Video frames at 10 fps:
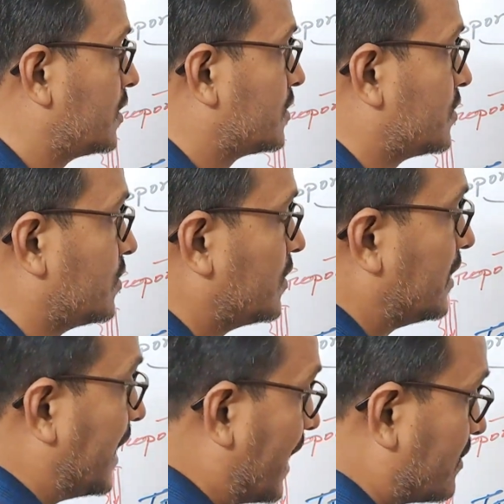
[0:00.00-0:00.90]
So
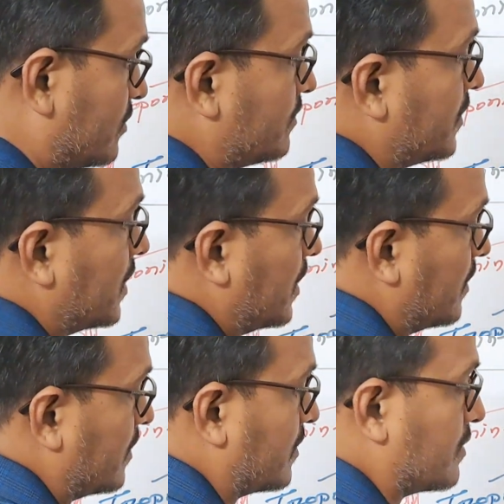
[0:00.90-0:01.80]
that would be
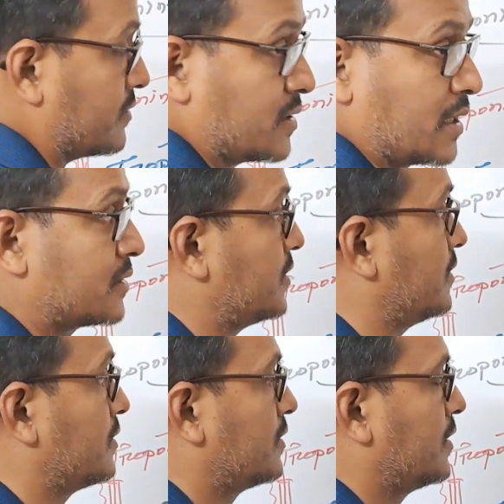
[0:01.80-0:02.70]
the contraction,
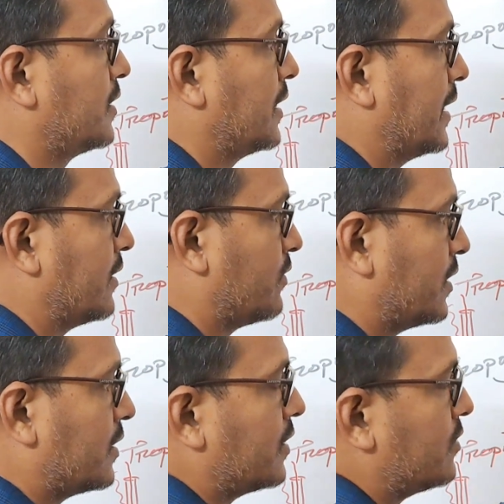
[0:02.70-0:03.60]
and
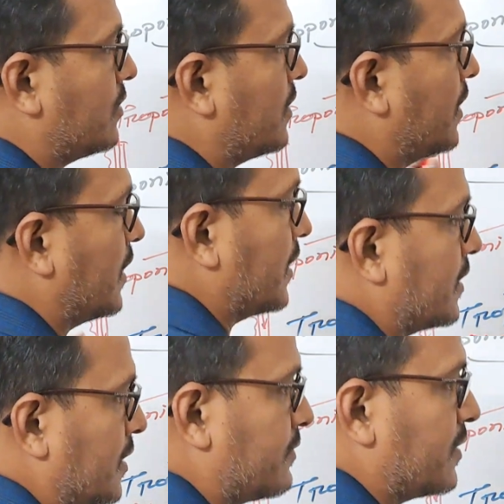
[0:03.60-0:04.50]
when the
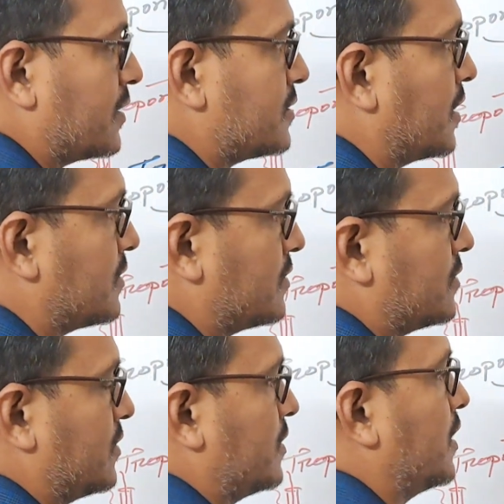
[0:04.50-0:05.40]
event is done,
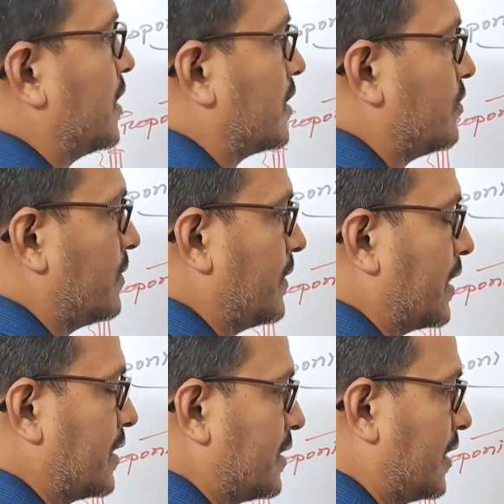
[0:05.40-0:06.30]
so then it will
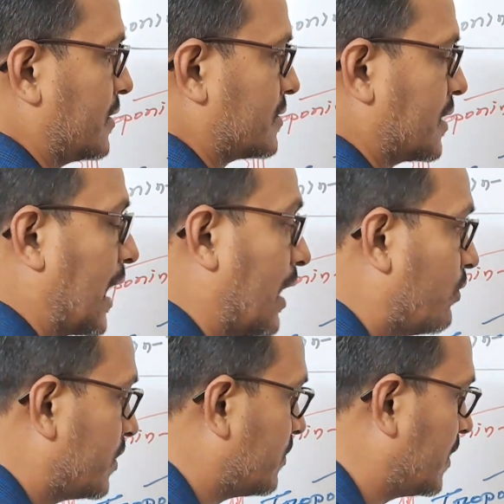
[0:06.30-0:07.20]
again relax.
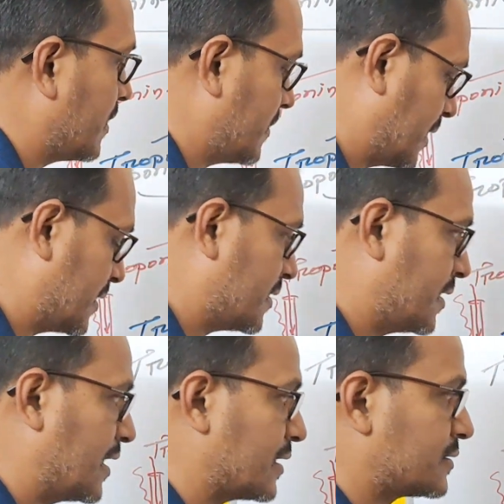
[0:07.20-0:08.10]
How it will again
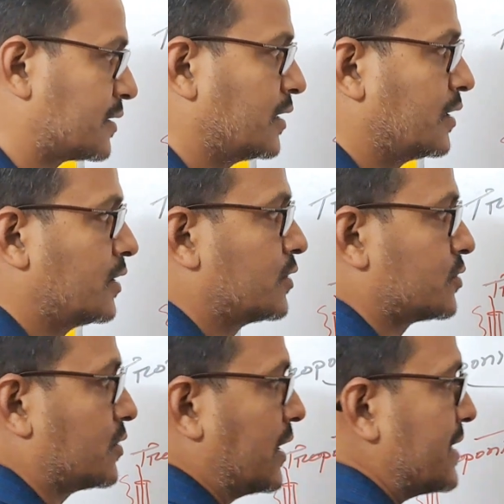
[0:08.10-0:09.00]
relax?
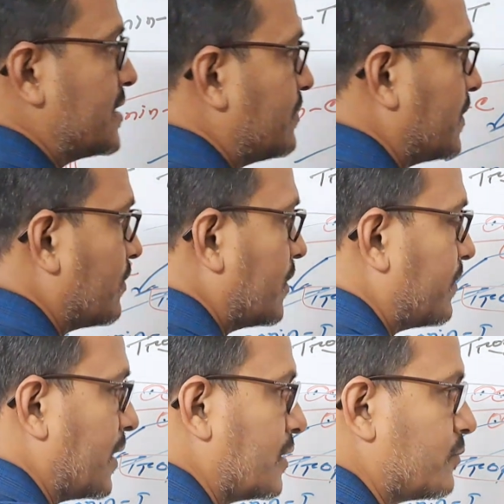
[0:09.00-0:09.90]
So ATP will
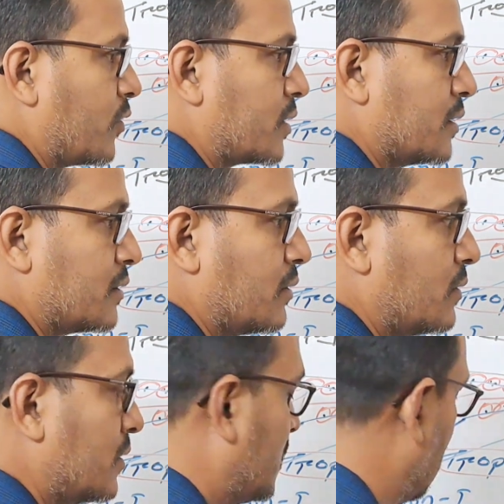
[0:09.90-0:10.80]
play an important role,
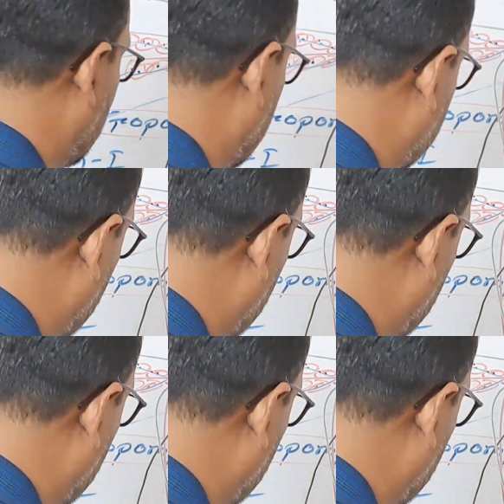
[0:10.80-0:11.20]
and